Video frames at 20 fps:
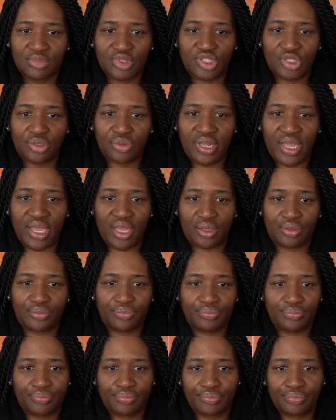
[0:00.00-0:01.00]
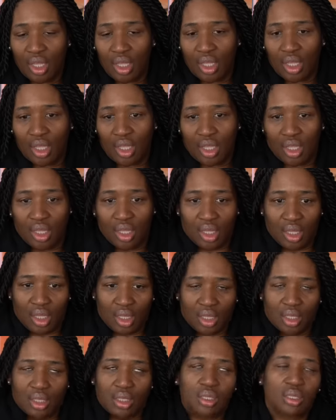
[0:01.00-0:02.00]
Two down.
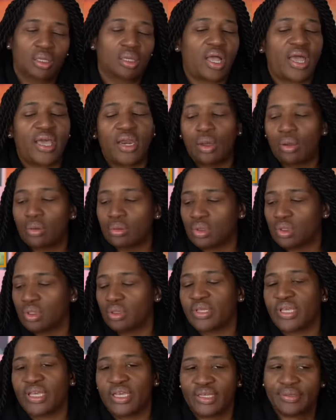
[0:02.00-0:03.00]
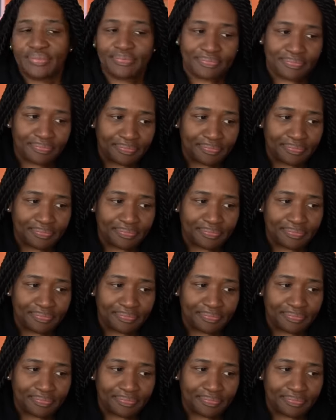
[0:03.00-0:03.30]
I don't, okay.